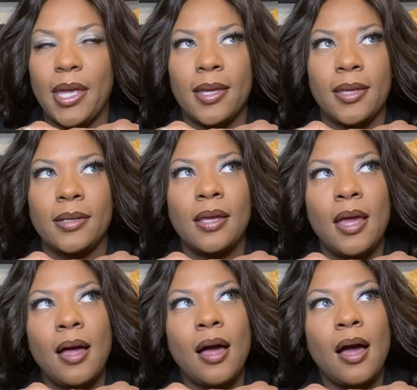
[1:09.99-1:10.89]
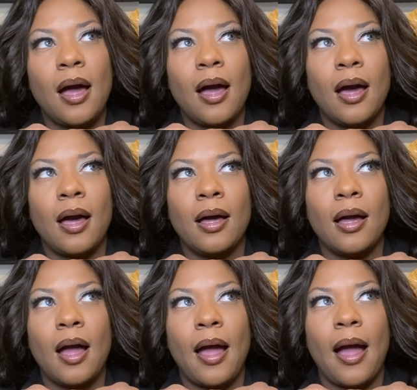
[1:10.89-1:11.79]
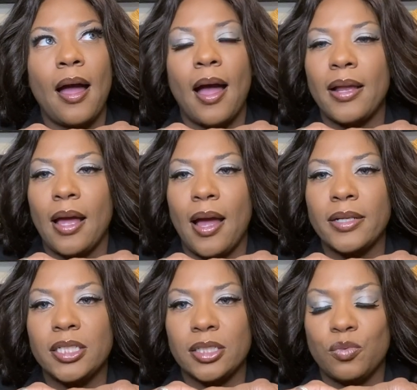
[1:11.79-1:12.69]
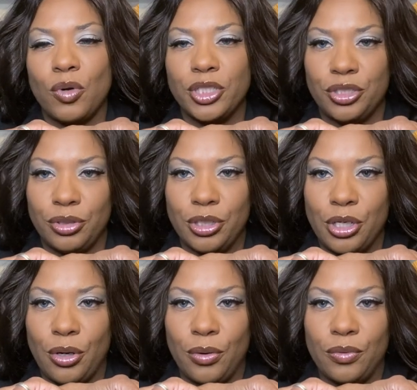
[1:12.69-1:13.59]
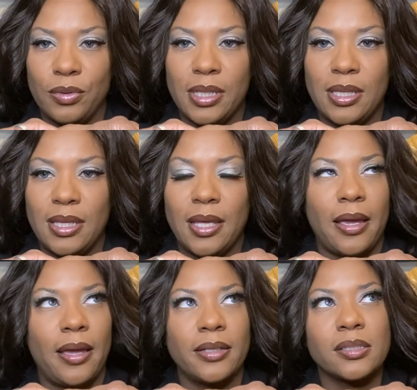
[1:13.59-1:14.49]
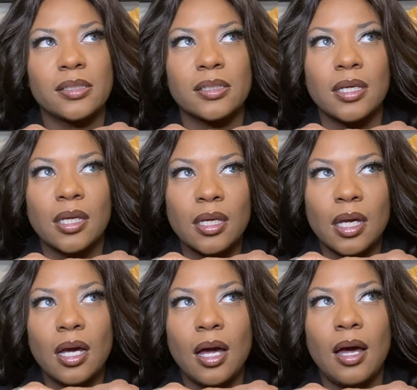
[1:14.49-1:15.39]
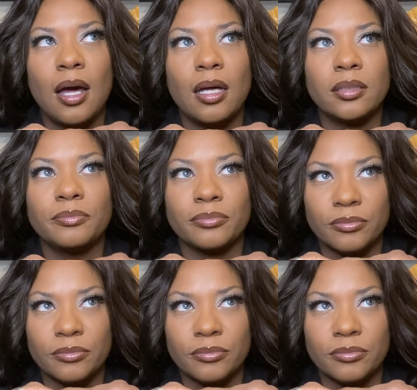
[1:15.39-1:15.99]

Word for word: And uh, I, I just want you to know that um,